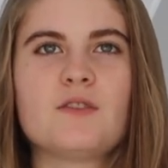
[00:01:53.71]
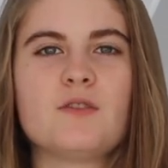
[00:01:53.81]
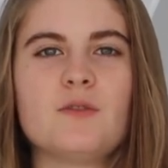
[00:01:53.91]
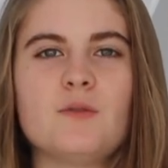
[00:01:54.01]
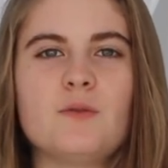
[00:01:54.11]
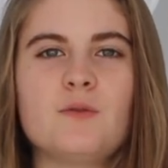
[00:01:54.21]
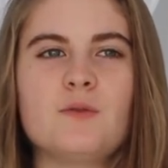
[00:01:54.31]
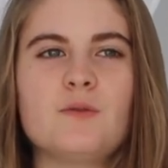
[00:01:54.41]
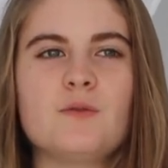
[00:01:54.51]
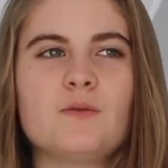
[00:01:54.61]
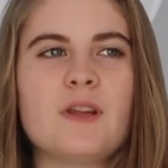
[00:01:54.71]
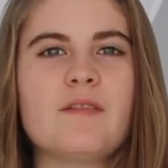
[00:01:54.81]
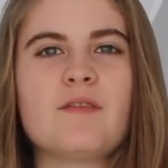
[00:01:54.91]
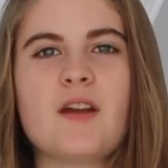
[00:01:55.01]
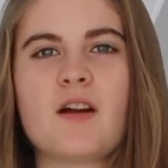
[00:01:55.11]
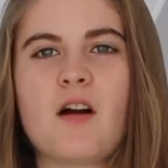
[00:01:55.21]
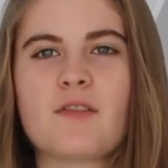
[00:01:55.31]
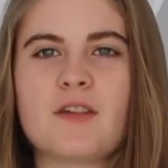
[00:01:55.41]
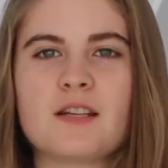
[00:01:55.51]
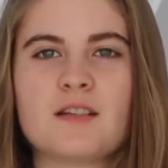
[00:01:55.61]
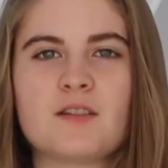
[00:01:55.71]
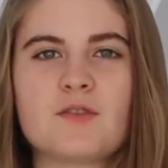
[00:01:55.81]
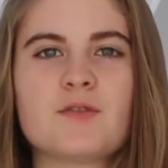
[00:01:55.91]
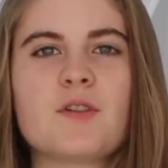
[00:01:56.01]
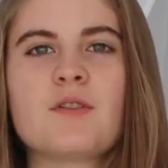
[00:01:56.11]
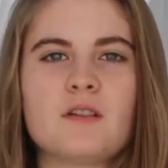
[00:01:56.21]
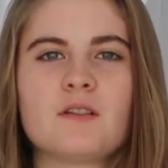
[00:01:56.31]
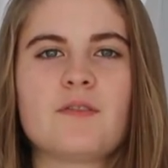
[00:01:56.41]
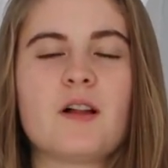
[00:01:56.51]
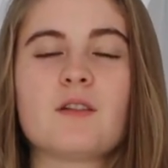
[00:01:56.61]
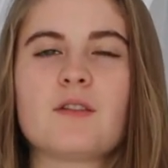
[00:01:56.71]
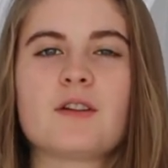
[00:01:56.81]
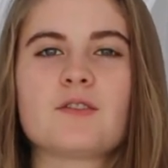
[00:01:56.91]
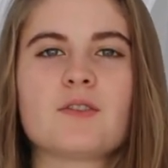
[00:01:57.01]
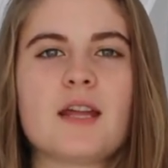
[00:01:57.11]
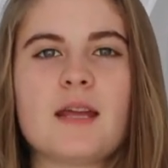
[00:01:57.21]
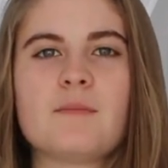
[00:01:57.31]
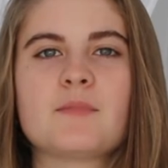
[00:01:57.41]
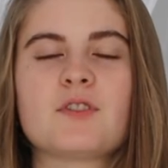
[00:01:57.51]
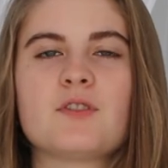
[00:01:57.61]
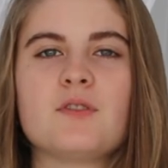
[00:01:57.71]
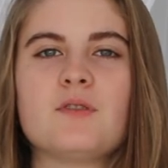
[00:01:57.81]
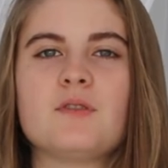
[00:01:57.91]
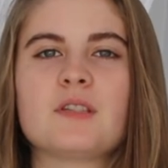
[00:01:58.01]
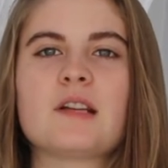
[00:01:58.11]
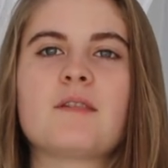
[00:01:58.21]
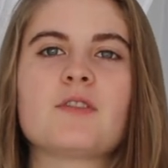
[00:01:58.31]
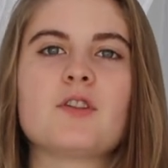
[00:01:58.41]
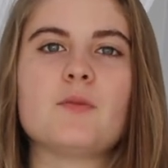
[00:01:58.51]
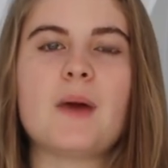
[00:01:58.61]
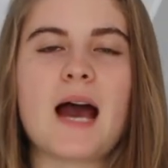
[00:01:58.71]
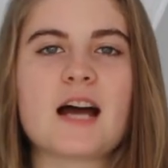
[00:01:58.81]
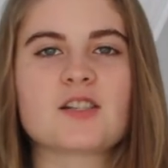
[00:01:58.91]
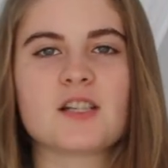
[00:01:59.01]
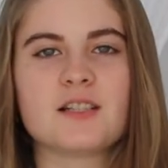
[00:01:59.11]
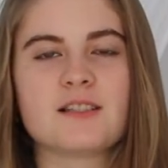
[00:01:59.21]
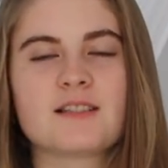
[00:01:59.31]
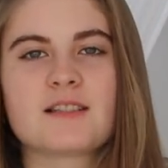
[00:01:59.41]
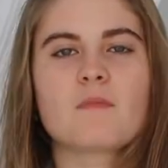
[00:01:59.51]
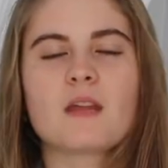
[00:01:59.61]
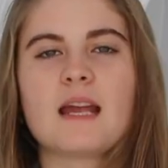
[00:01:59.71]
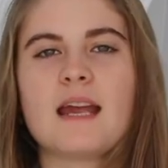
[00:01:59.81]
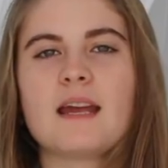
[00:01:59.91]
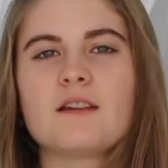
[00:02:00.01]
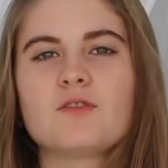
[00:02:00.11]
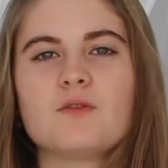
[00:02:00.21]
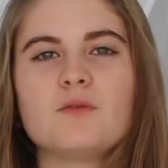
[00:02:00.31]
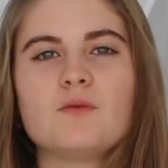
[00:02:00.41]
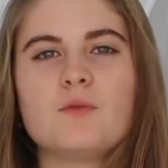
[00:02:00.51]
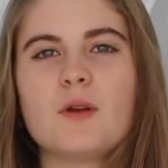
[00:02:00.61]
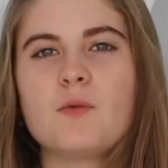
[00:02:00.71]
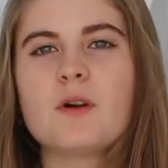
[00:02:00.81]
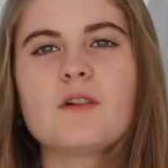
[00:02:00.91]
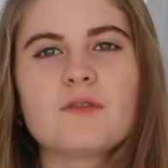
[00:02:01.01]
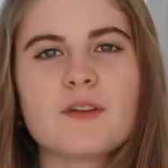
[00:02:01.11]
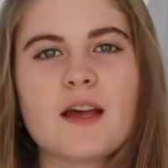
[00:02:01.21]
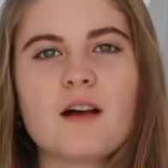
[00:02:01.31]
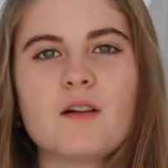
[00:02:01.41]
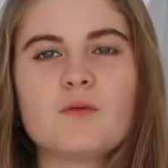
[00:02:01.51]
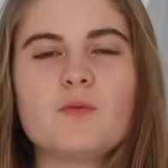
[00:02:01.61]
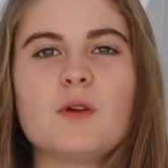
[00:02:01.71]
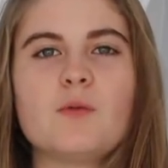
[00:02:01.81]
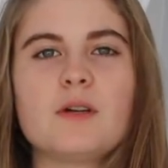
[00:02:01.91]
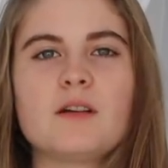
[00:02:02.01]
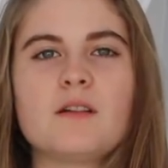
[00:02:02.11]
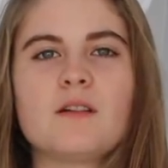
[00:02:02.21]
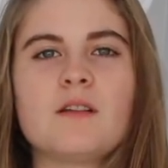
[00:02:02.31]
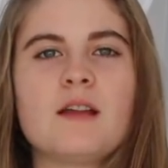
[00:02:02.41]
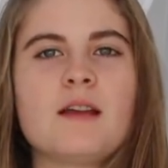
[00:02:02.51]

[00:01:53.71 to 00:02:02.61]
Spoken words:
to live their authentic truth, to follow their dreams, to discover new passions. And we will fail. We will